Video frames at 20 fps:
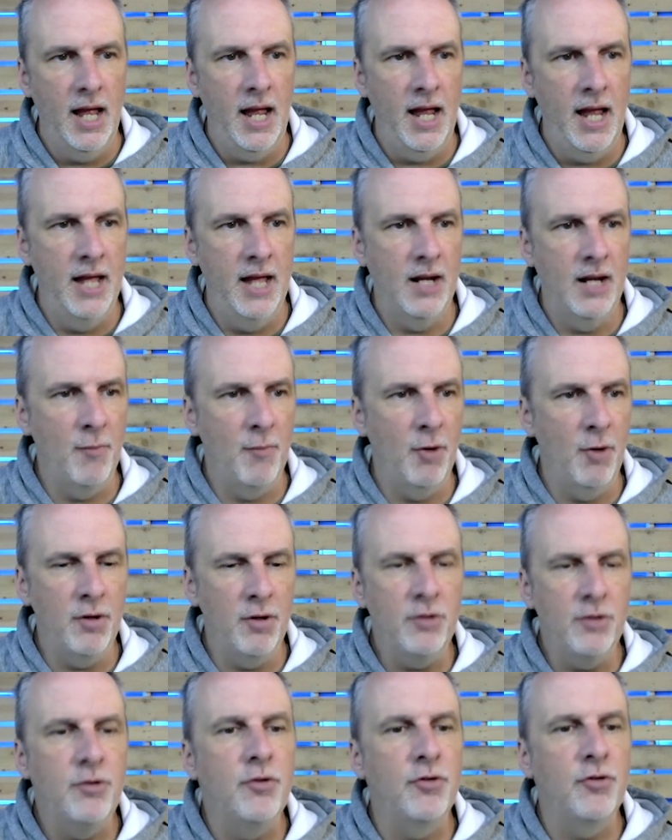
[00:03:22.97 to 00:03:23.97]
And I'm
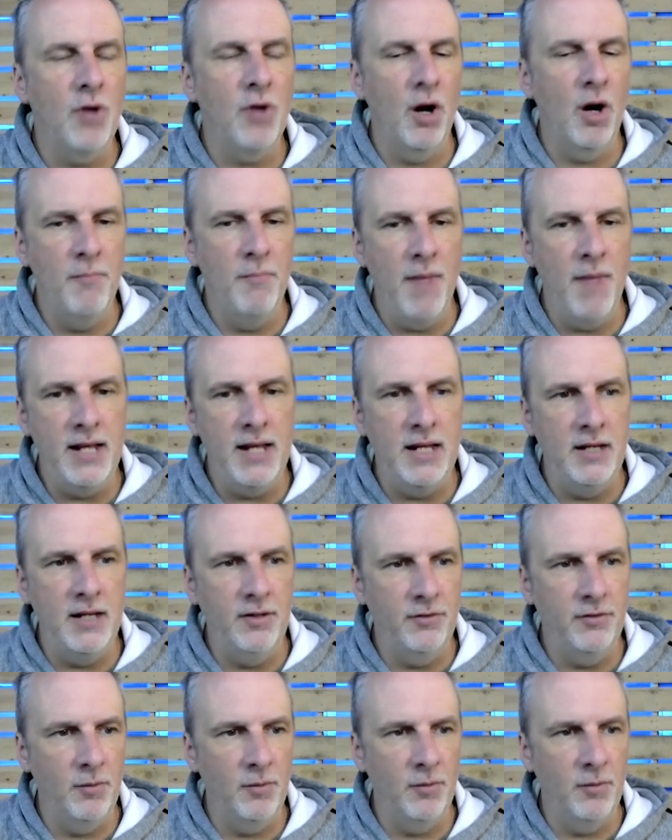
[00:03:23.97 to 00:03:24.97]
going to start
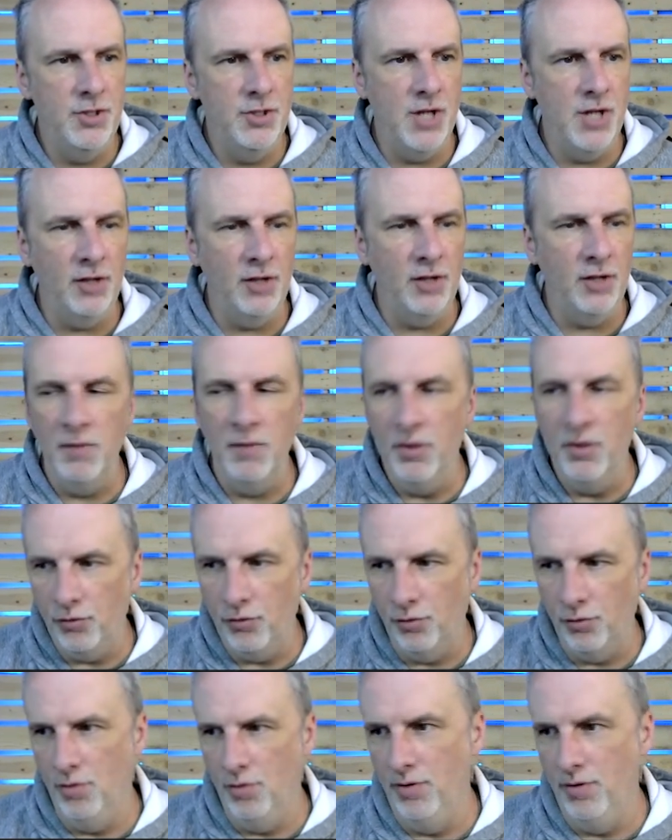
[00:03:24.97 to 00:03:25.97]
making some
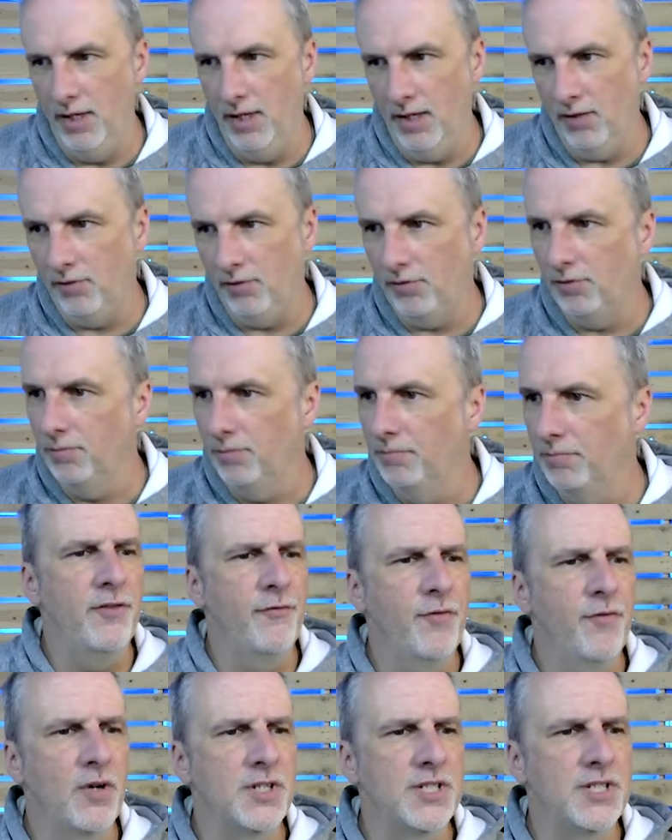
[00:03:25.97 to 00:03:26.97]
adjustments to this. The
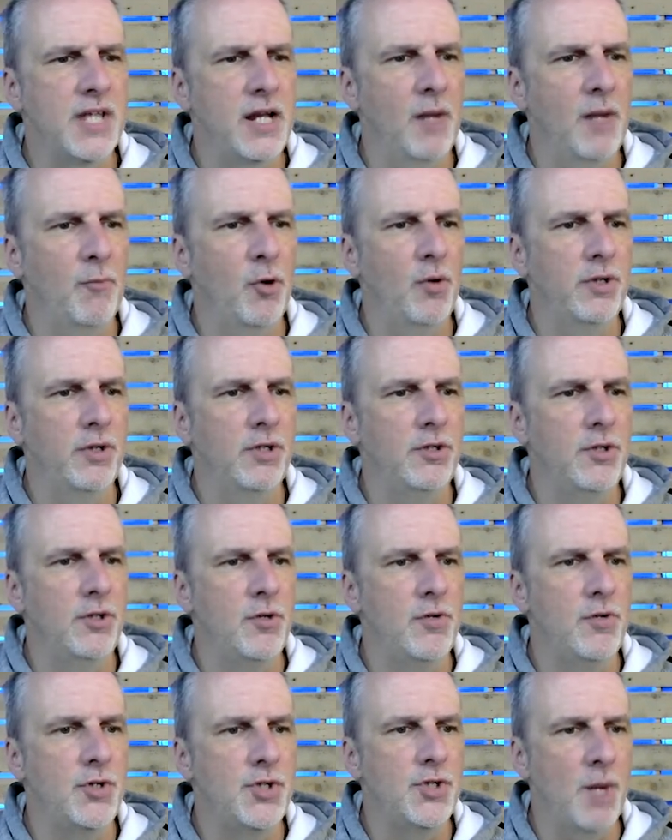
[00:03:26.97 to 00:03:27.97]
first thing I'm going to
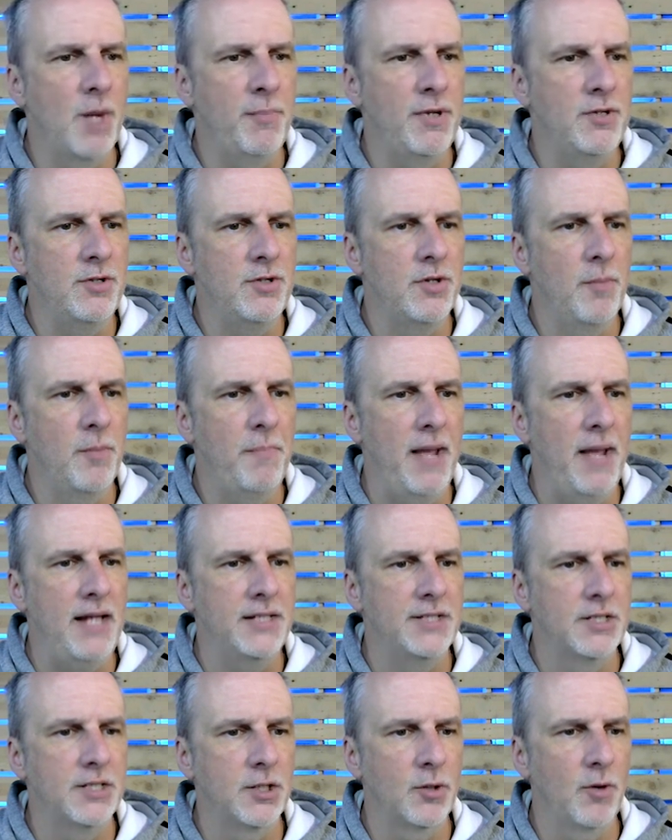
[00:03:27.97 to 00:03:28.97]
do is jump into the
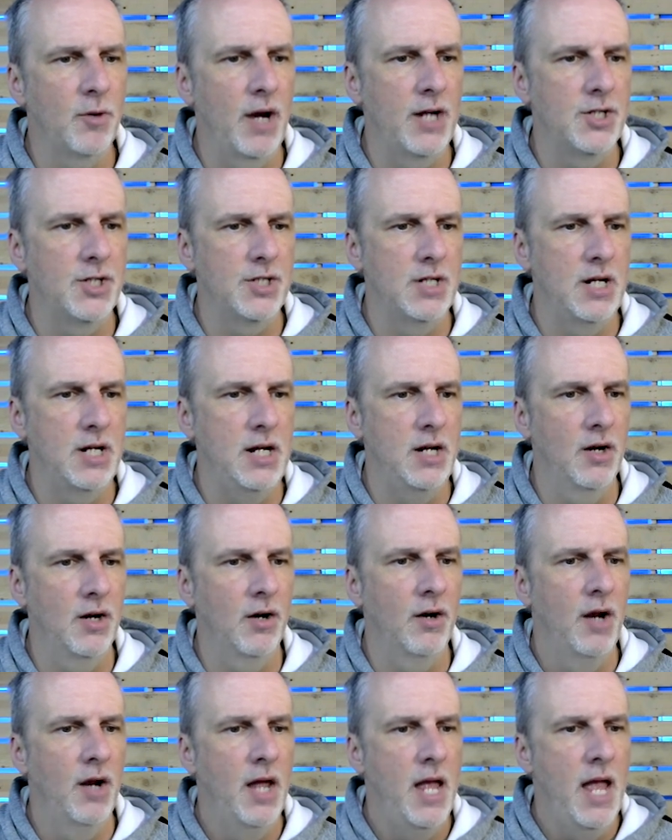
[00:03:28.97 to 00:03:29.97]
basic correction
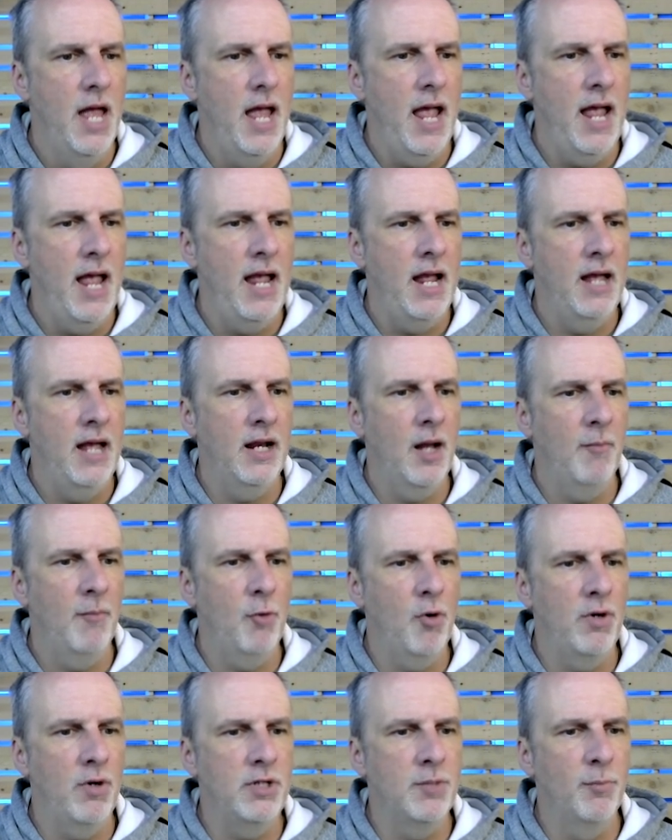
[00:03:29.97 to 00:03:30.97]
here, and I'm
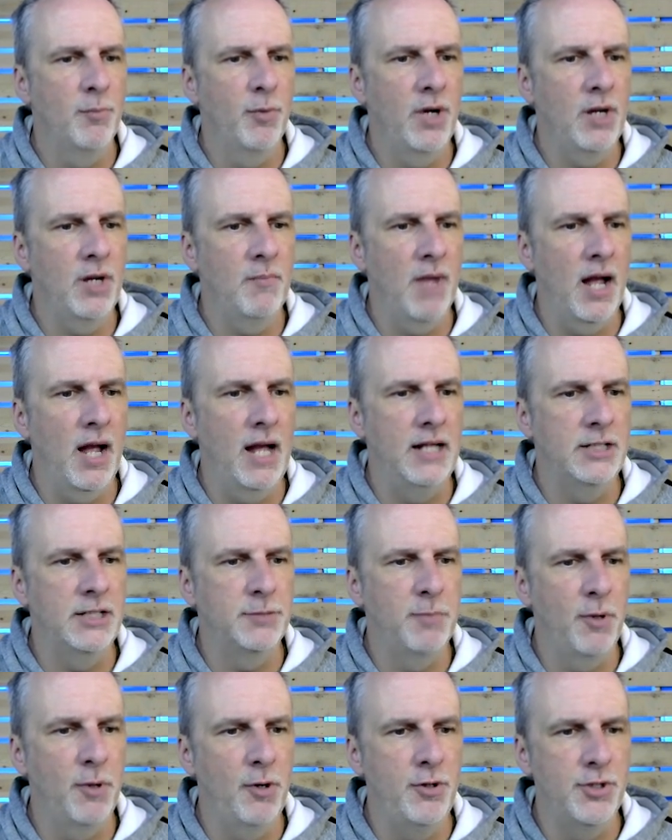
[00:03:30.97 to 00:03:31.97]
going to bring my
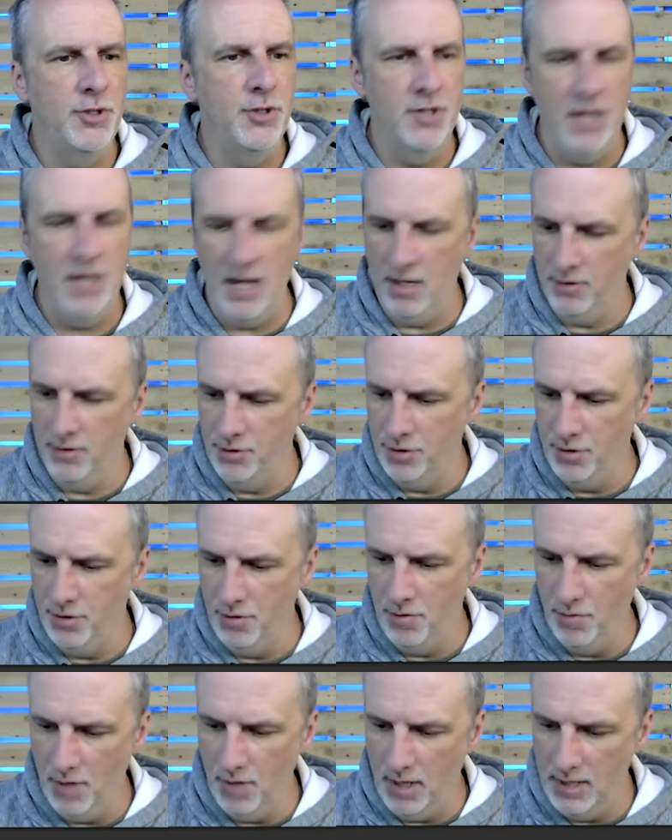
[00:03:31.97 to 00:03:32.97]
exposure down
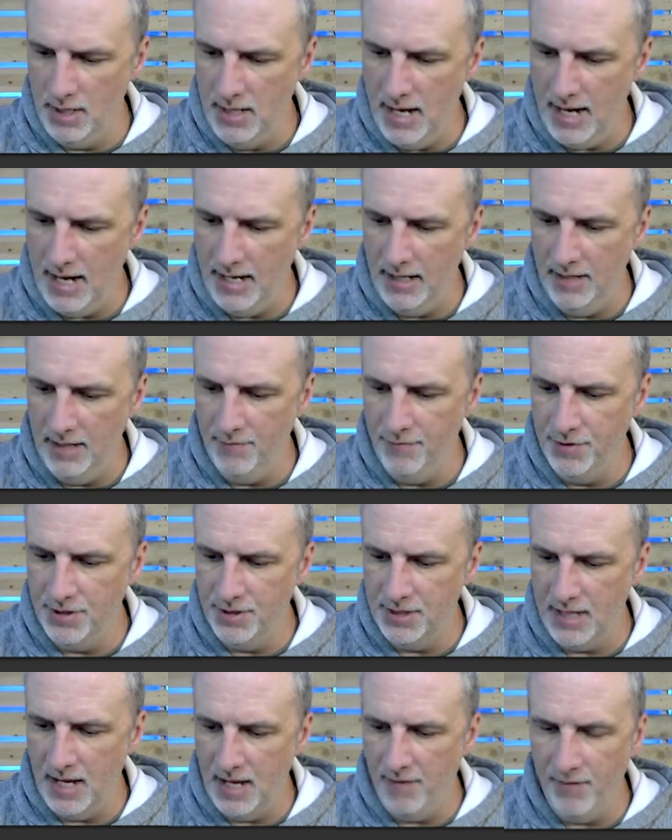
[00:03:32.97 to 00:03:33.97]
to a
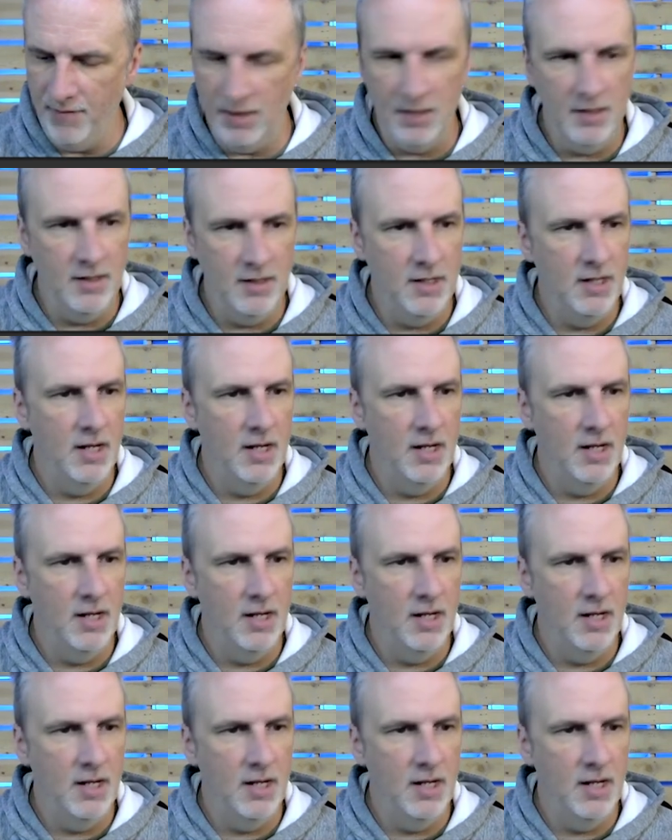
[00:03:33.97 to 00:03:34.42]
-7.